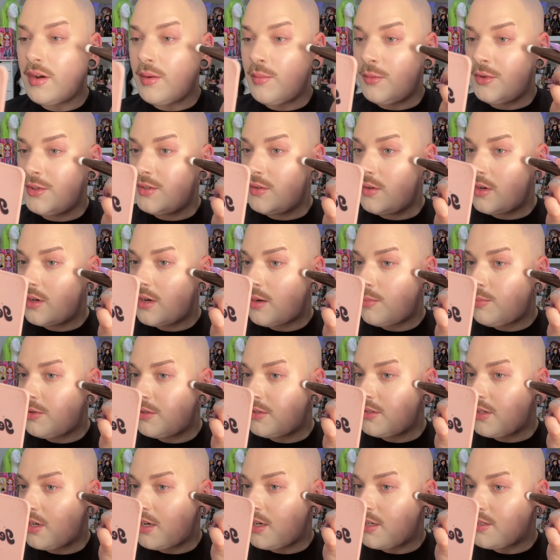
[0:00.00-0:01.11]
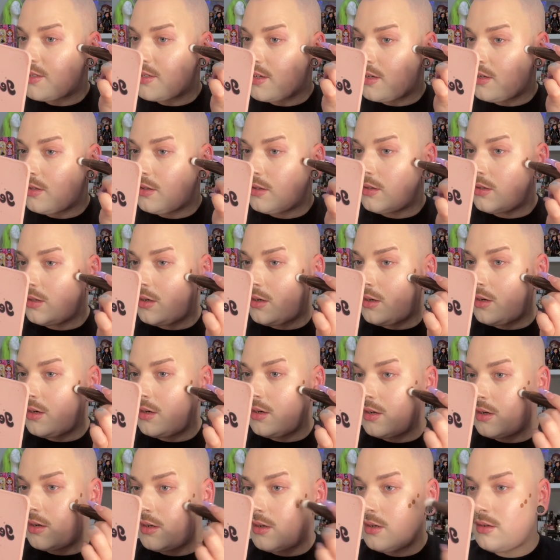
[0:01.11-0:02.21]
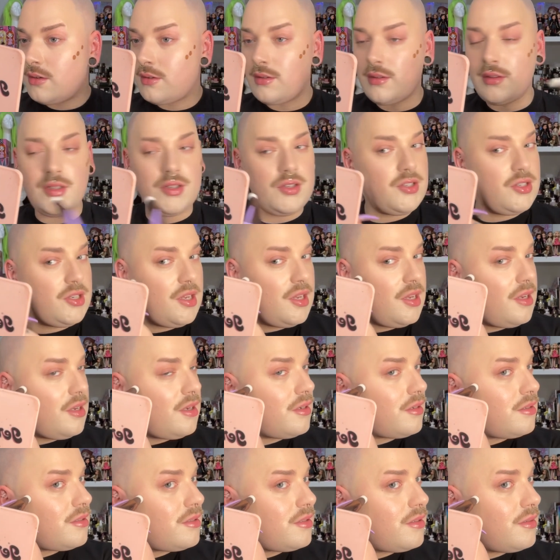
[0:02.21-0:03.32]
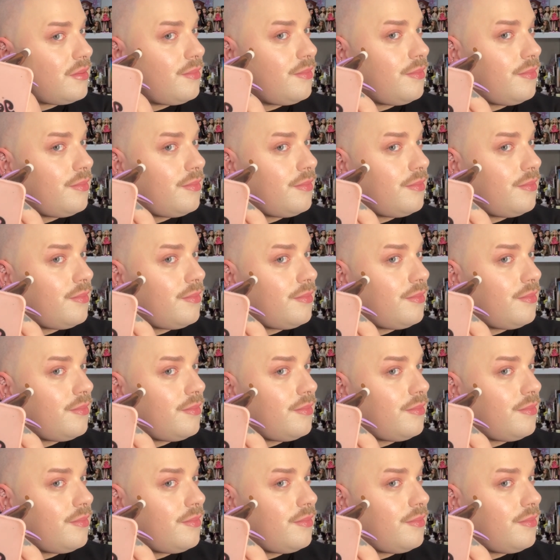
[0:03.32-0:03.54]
and we'll do a couple dots along the cheeks.